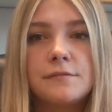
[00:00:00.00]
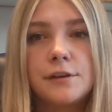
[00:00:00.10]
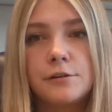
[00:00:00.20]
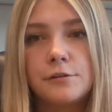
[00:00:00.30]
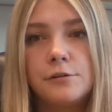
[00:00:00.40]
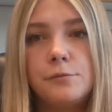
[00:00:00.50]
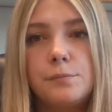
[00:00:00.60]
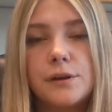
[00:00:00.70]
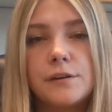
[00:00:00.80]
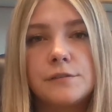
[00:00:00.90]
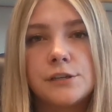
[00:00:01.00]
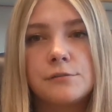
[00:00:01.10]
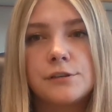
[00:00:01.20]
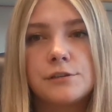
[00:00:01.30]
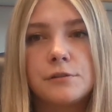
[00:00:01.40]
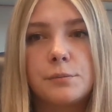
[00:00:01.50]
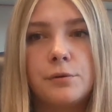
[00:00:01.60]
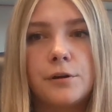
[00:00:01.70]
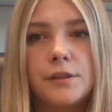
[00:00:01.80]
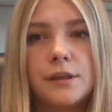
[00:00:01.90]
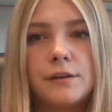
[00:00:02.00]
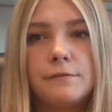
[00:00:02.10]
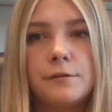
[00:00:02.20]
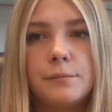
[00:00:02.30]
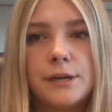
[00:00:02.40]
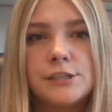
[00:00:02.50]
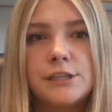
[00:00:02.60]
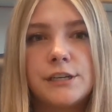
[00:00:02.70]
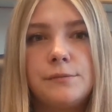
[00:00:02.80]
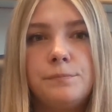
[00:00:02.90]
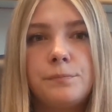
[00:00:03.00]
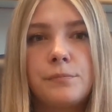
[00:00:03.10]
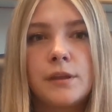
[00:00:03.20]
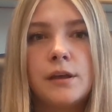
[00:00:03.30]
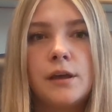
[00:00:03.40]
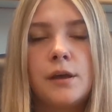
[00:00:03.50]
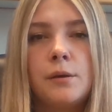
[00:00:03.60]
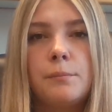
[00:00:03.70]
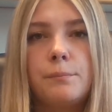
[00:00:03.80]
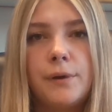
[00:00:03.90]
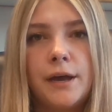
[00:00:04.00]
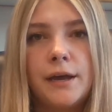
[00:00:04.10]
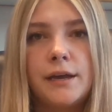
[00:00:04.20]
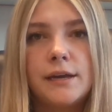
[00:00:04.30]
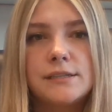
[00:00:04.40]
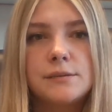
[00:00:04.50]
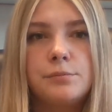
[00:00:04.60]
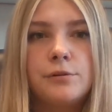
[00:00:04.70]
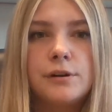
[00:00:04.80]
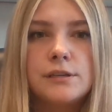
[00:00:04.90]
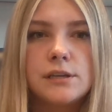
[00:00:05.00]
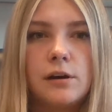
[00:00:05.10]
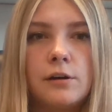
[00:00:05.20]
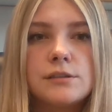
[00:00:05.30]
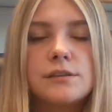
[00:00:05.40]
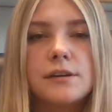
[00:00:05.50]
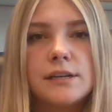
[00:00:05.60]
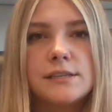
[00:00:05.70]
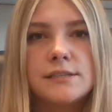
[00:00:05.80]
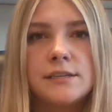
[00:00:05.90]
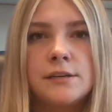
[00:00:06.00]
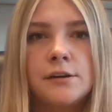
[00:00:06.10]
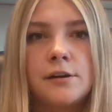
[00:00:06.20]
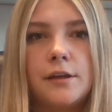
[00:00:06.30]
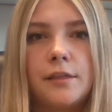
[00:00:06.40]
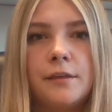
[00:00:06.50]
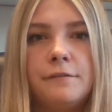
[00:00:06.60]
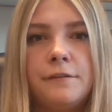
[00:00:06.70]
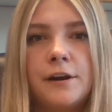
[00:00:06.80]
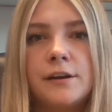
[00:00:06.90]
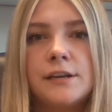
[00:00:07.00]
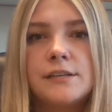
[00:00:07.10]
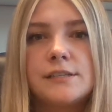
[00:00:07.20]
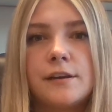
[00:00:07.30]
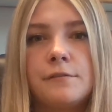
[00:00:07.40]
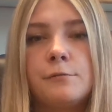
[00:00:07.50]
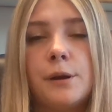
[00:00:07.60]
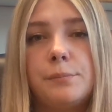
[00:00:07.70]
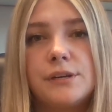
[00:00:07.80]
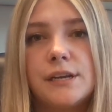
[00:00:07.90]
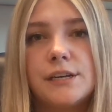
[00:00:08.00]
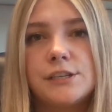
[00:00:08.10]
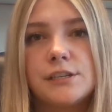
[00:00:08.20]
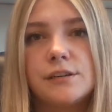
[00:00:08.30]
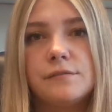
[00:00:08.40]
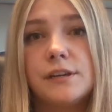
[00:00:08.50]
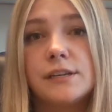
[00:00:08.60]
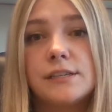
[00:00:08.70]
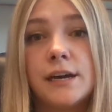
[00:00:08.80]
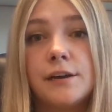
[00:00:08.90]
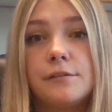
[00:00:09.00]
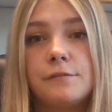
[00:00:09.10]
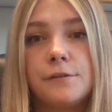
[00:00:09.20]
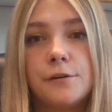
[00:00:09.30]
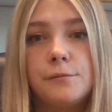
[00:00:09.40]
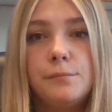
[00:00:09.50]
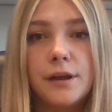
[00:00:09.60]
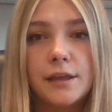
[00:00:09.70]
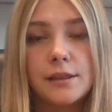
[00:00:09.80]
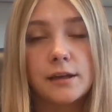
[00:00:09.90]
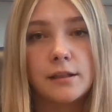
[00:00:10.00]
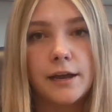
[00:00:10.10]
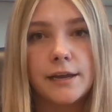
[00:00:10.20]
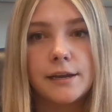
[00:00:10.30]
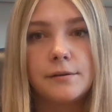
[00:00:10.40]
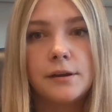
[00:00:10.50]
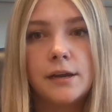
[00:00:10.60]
of the group if she were to report the information, but it's important to also consider the fairness of the reputation of the entire firm and the client.